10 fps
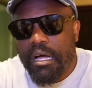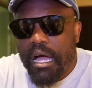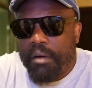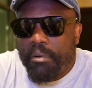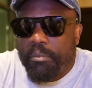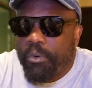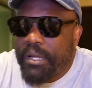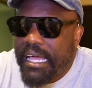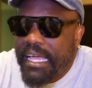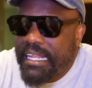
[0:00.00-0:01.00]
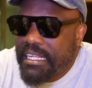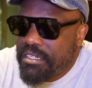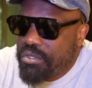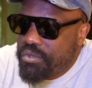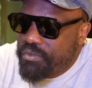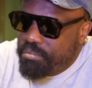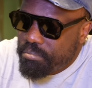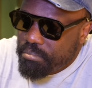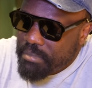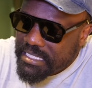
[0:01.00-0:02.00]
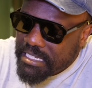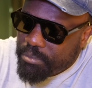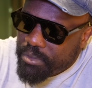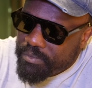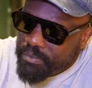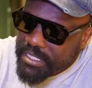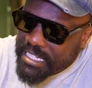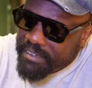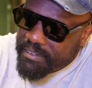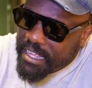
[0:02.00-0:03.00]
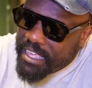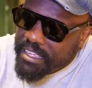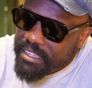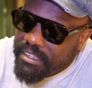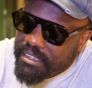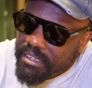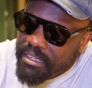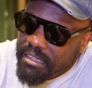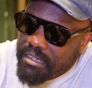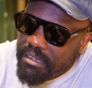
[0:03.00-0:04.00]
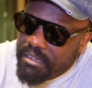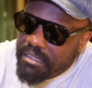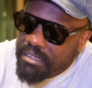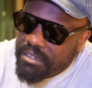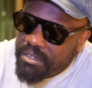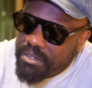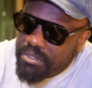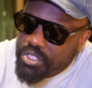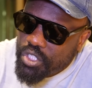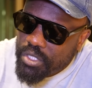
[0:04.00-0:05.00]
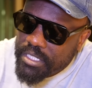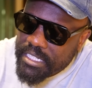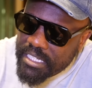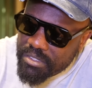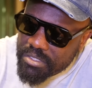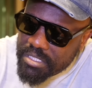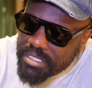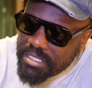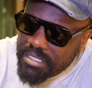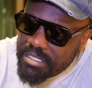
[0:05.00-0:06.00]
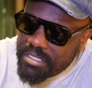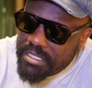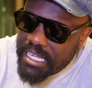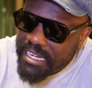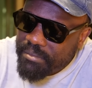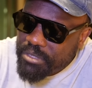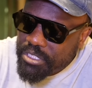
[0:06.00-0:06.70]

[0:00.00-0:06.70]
I remember when I had a little mess up with David Hay, you know, Johnny Nelson, Adam